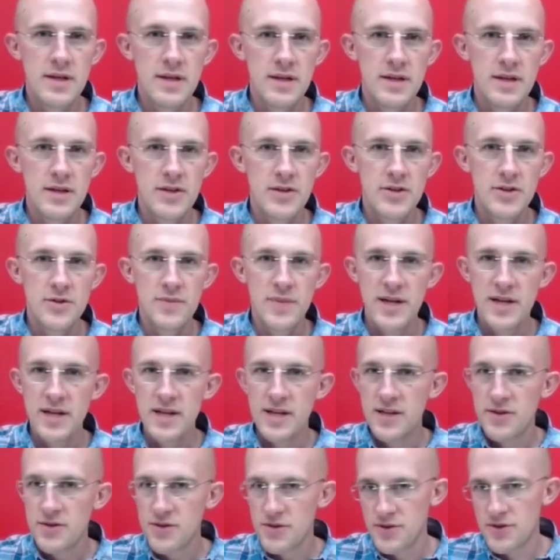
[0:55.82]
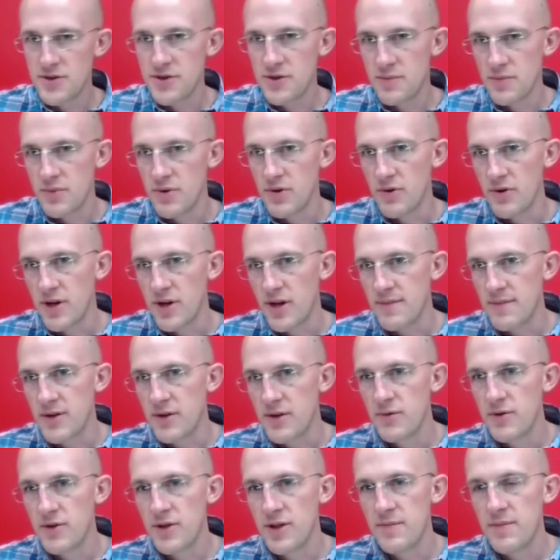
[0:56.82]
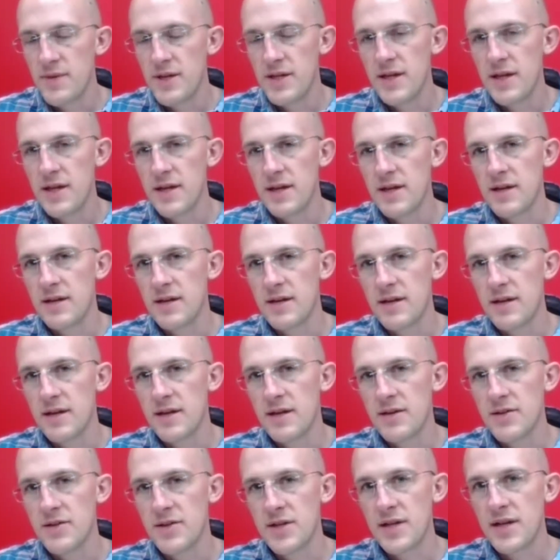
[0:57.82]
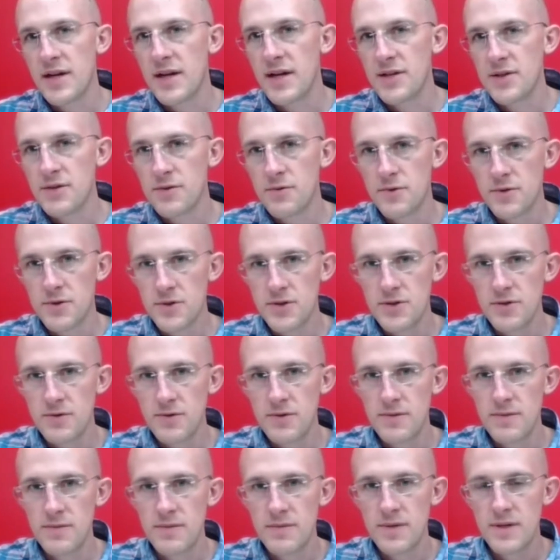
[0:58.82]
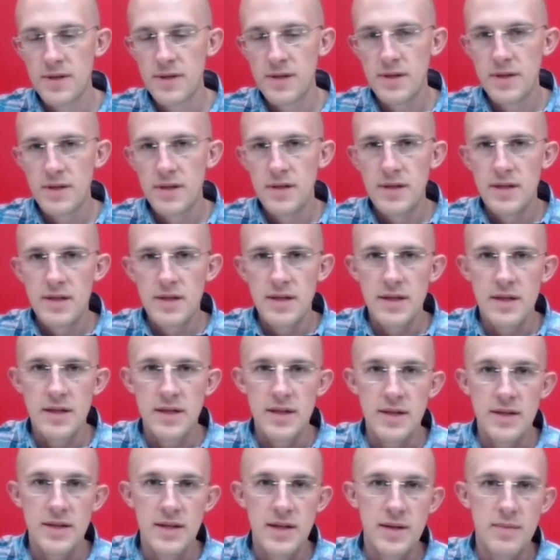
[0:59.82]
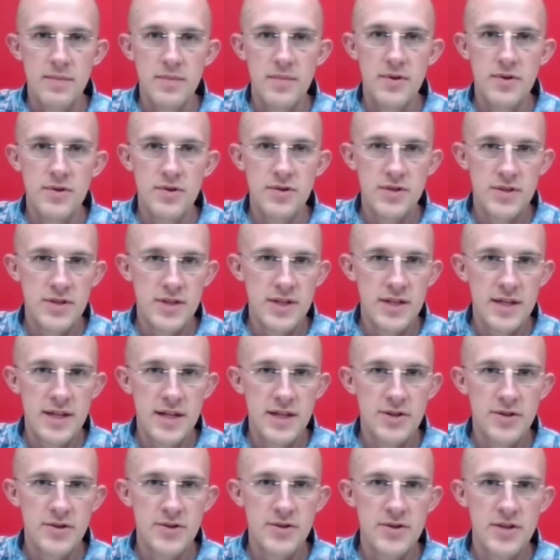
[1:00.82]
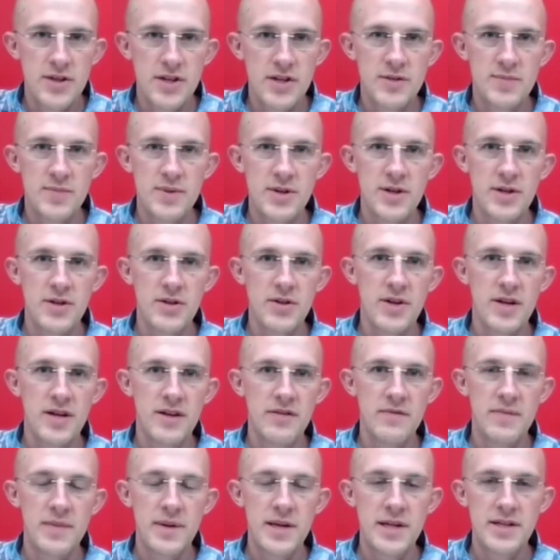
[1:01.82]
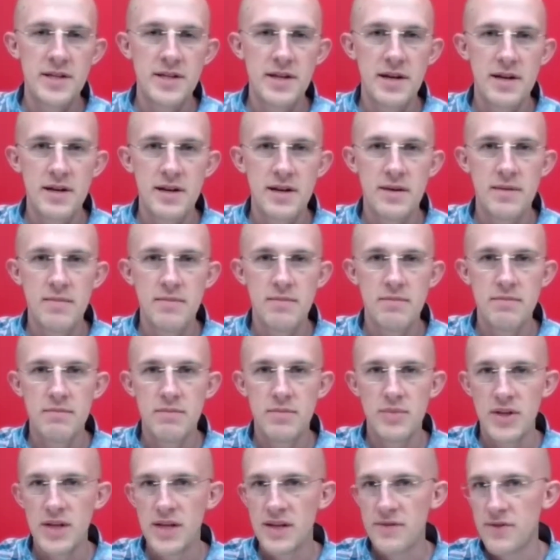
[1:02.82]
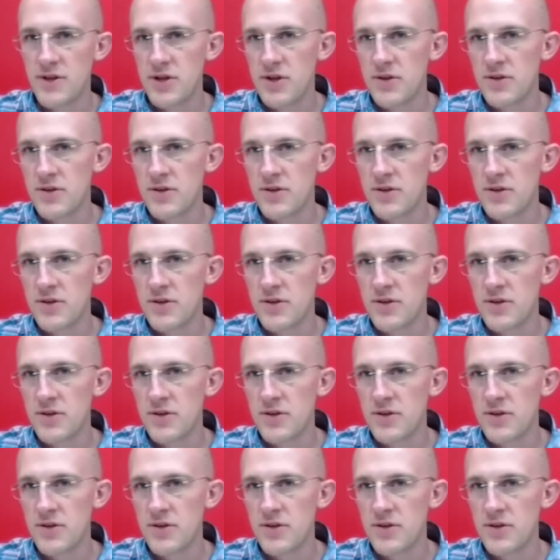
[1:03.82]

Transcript: So my interest in programming really began as a high school student. Like most teenagers, I spent a lot of my time playing video